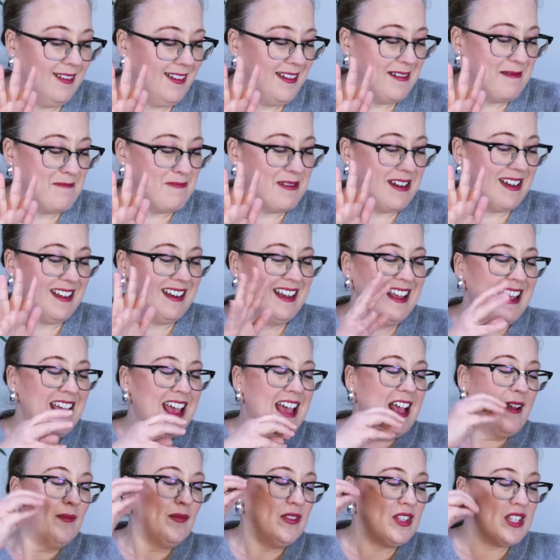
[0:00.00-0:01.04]
but
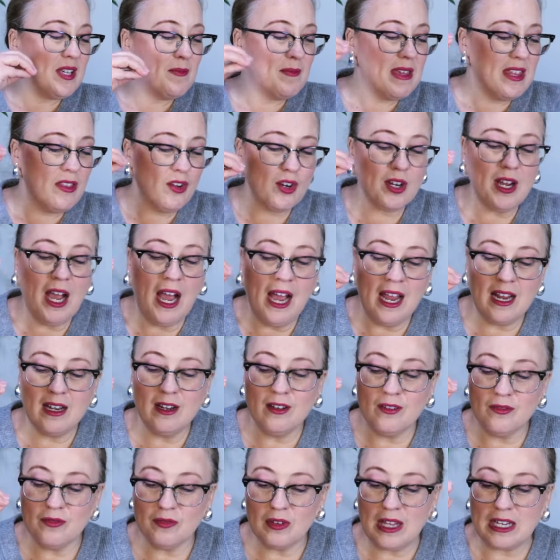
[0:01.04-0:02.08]
to me, they're kind
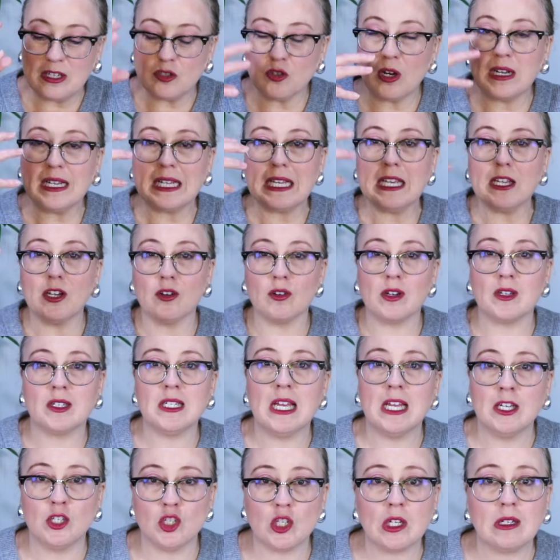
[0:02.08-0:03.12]
of like trying to get your
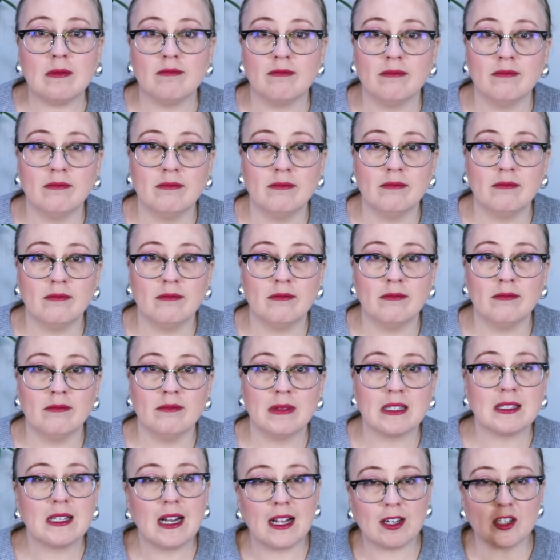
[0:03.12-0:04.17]
attention.
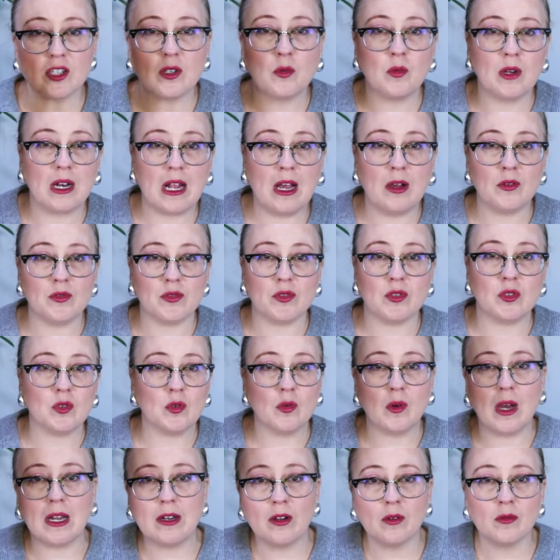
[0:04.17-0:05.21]
That's not actually what owls
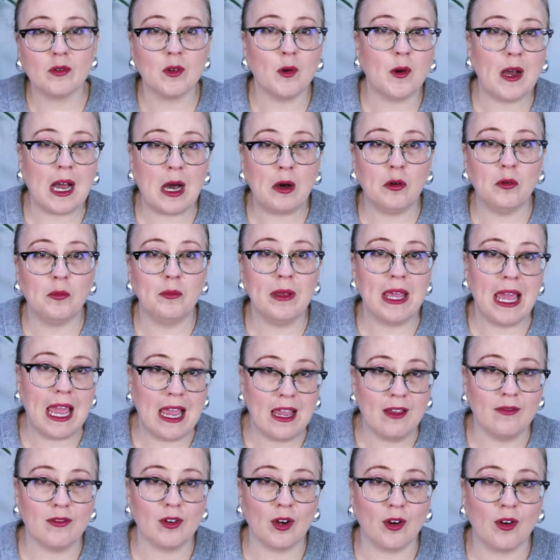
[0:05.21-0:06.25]
do. I don't know owl
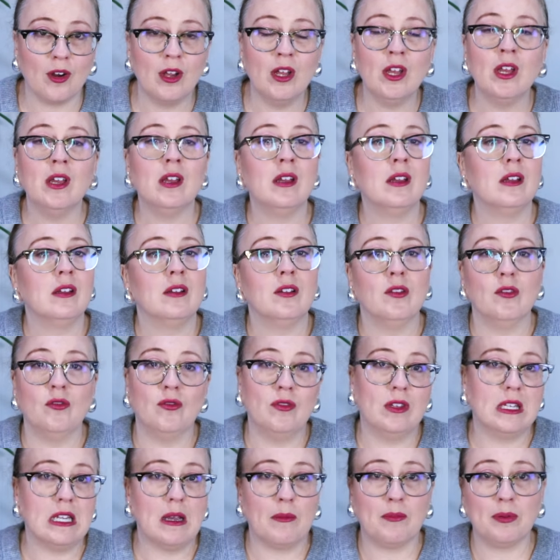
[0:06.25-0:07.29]
behavior.
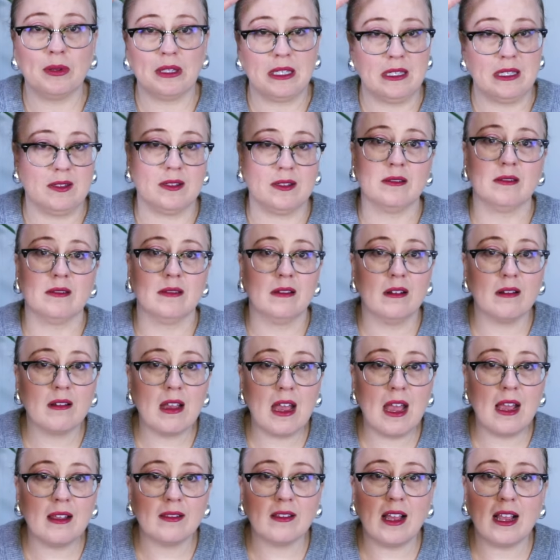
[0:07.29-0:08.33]
Uh, please
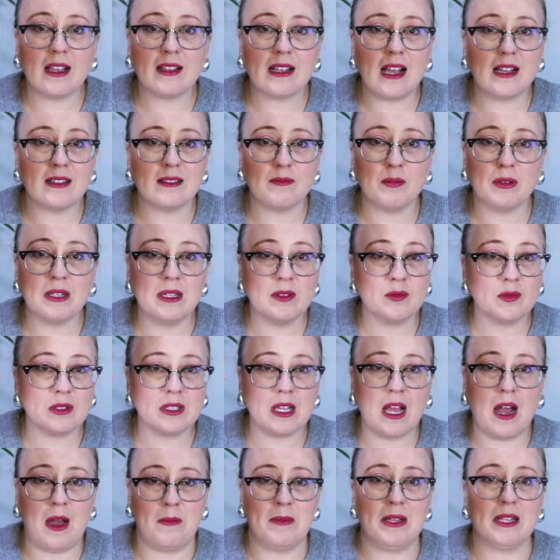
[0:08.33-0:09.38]
okay like that please with the
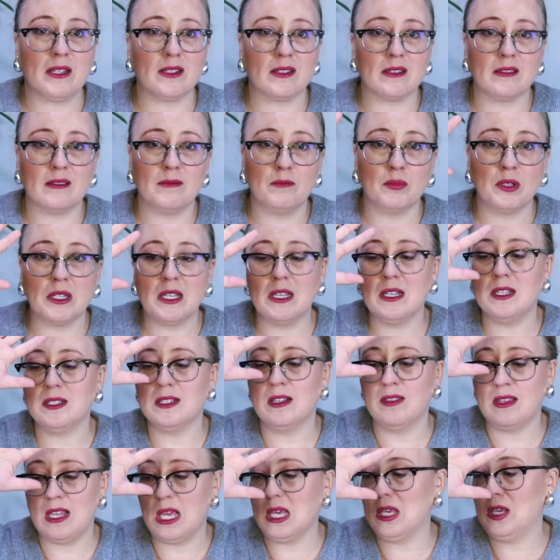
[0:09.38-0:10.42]
comments please
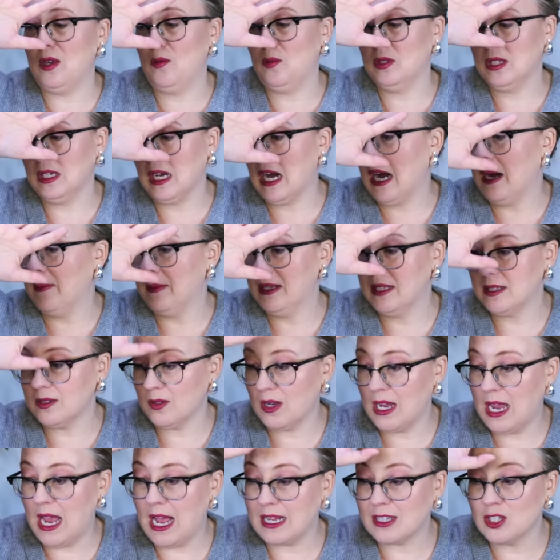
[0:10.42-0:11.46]
and thank you with the comments
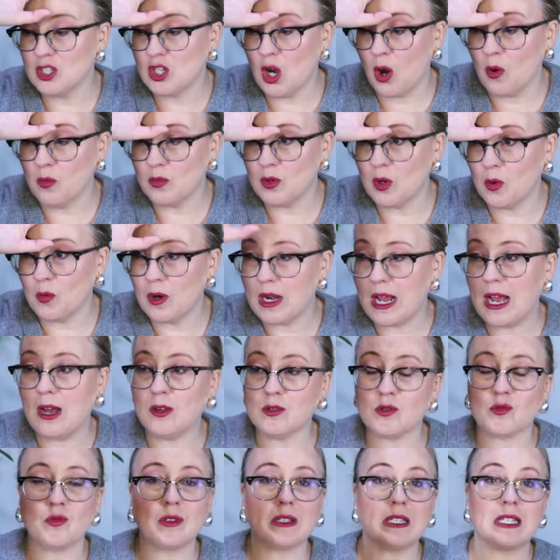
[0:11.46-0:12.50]
okay i don't know what
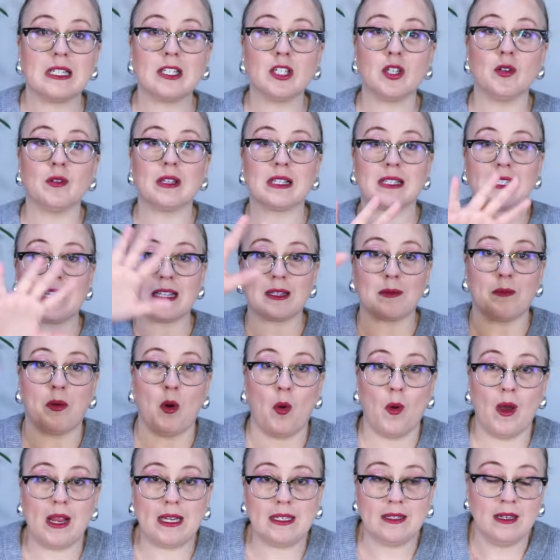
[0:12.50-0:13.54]
owls really do that's not the
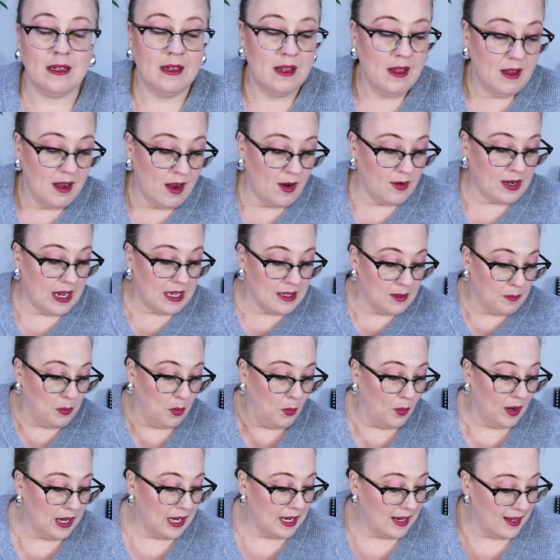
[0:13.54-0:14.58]
point okay the
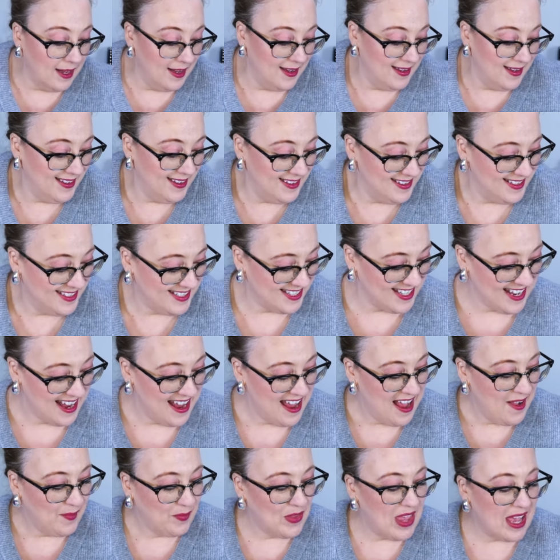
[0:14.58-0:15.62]
point is
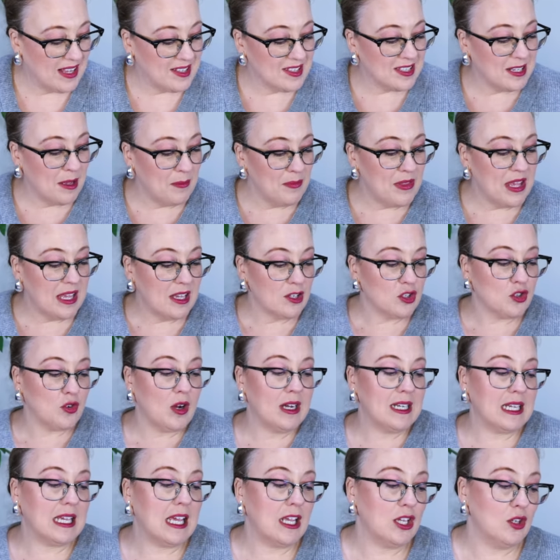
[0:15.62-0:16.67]
that something is
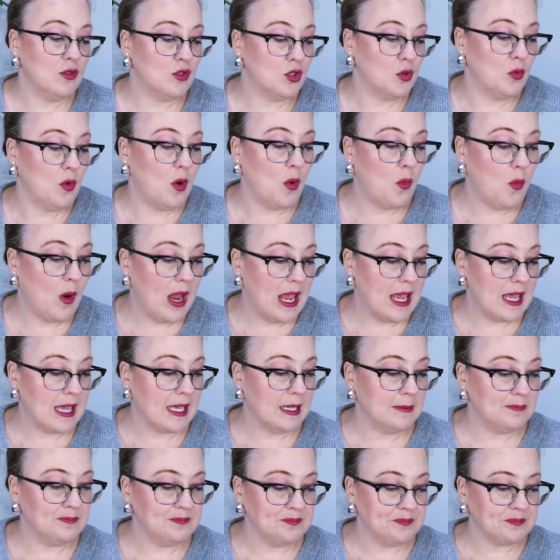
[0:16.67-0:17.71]
trying to get you to
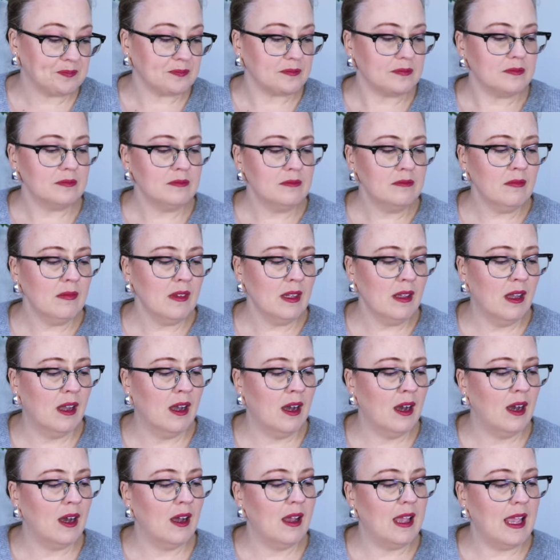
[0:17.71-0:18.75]
awaken
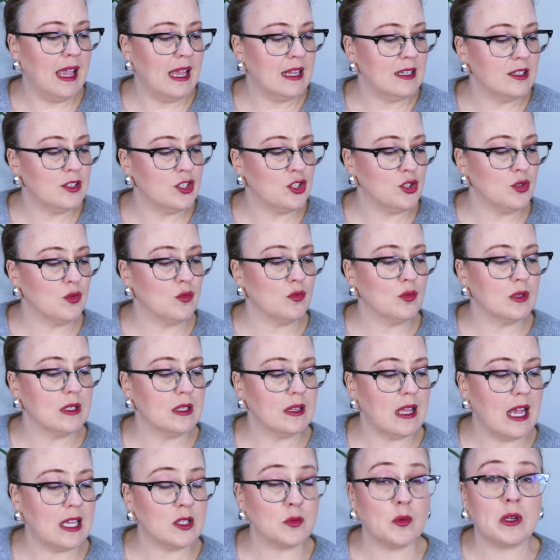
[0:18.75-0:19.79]
uh, and to
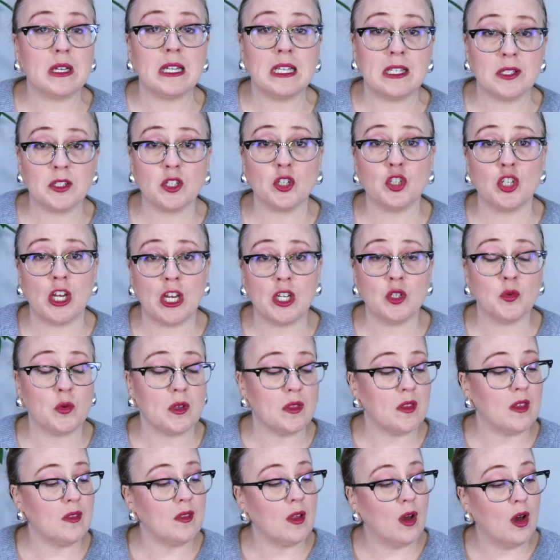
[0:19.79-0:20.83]
realize what needs to change
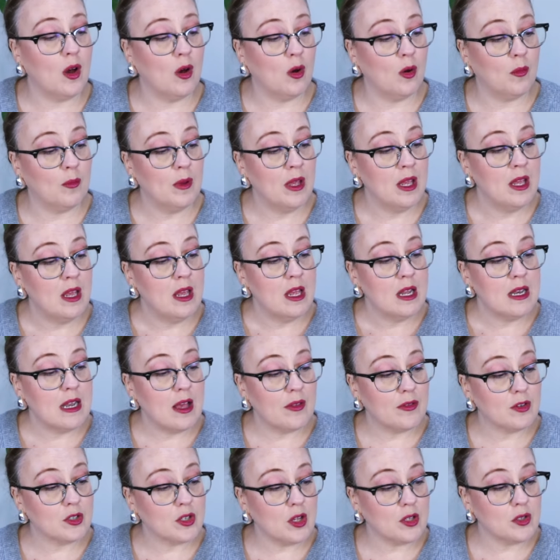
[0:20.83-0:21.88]
within the home now
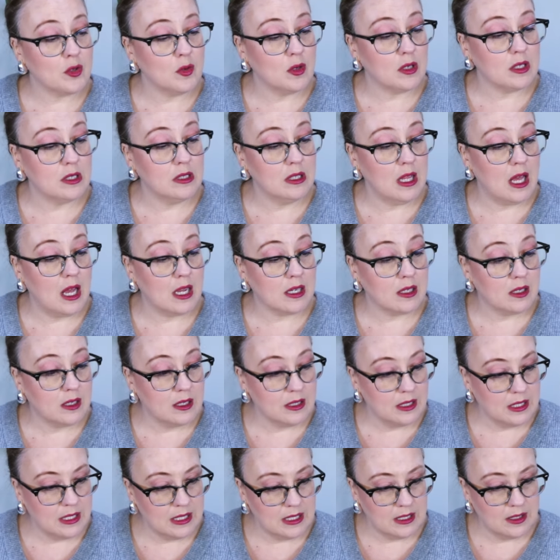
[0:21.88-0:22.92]
there's also a clock
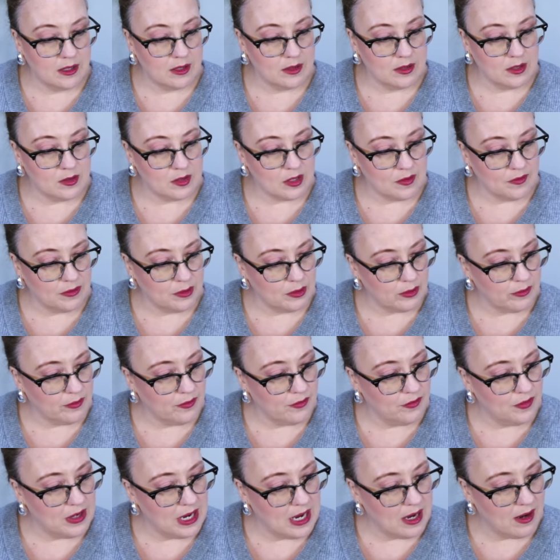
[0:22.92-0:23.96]
on here there's a little
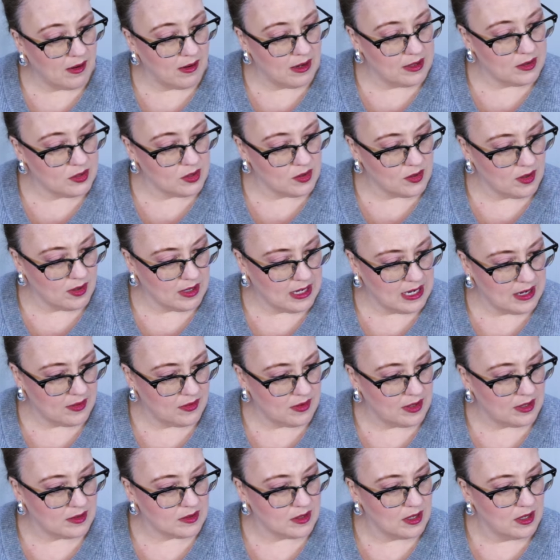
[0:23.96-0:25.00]
fairy there's all kind of
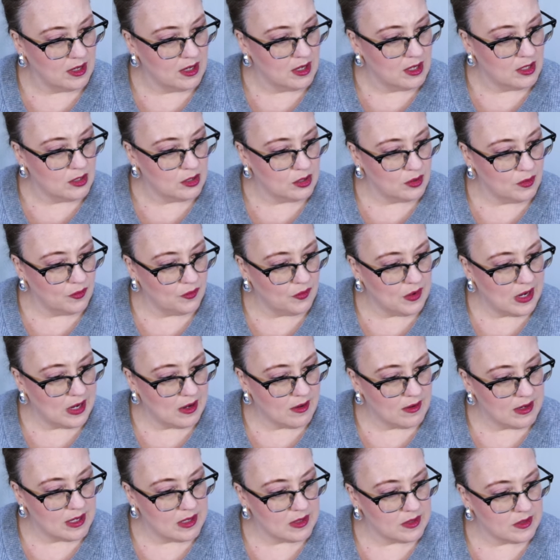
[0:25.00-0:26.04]
things two
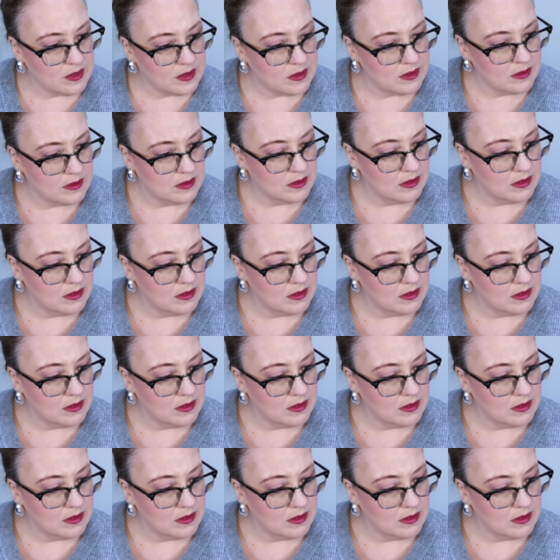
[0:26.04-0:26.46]
fairies